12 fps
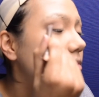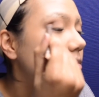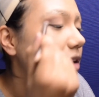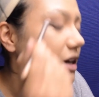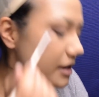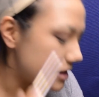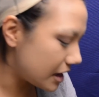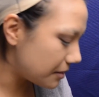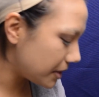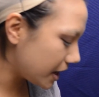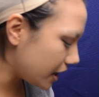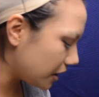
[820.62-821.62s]
blend that
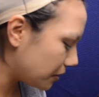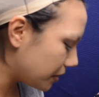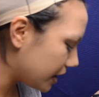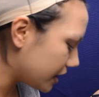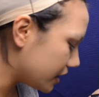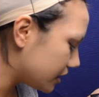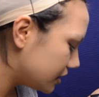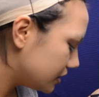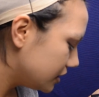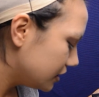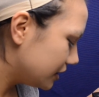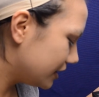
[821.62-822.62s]
pain away.
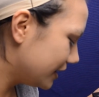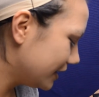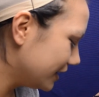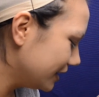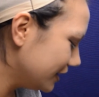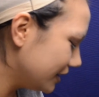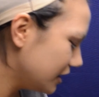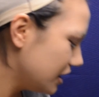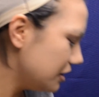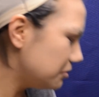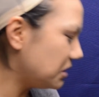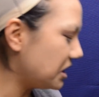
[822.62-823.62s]

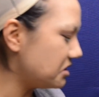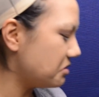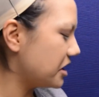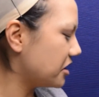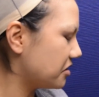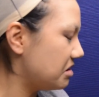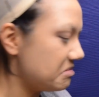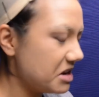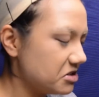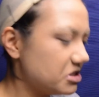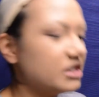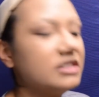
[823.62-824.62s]
Blend away your
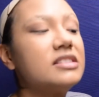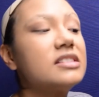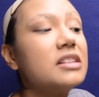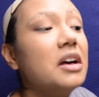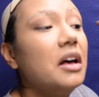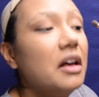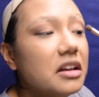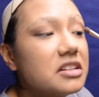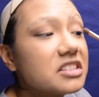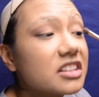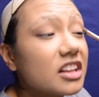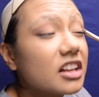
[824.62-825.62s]
emotions.
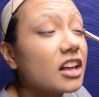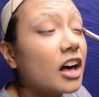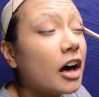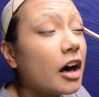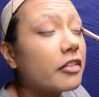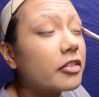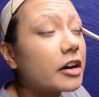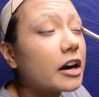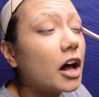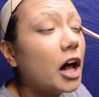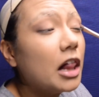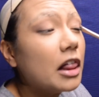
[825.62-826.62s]
Just cover it
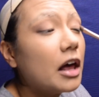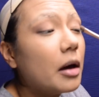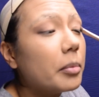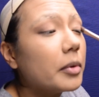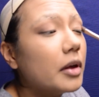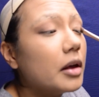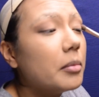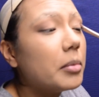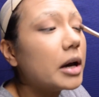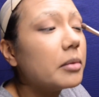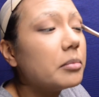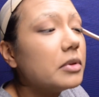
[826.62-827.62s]
all up
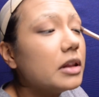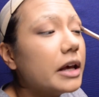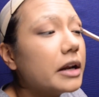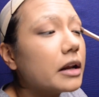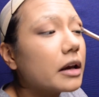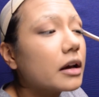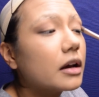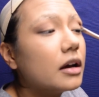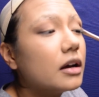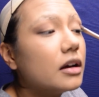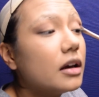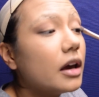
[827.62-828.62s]
by blending.
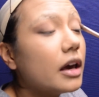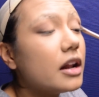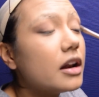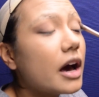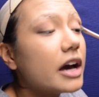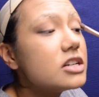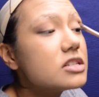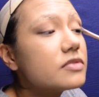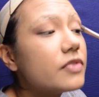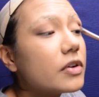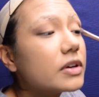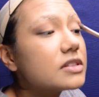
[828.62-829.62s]
And I just
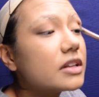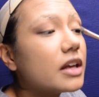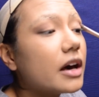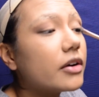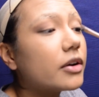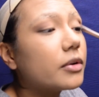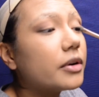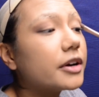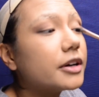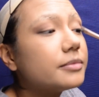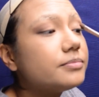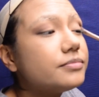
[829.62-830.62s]
focus on the outer corner.